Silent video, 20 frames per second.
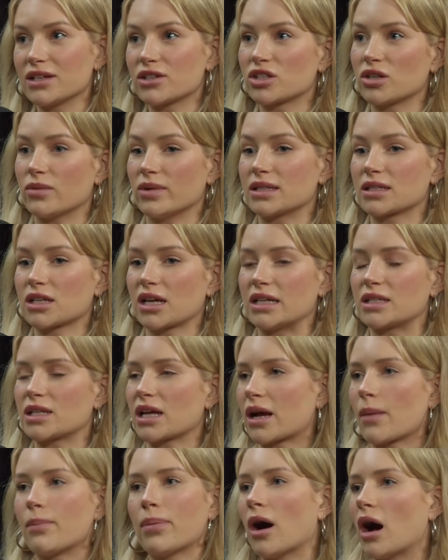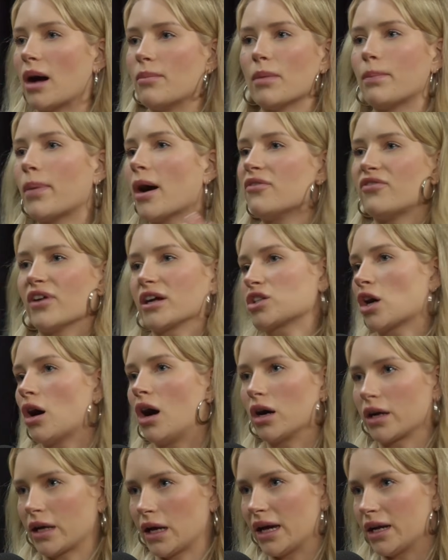So it's like, I'm a perfect
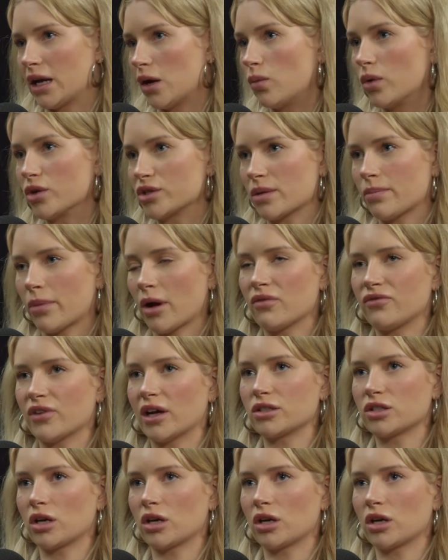target and I was a perfect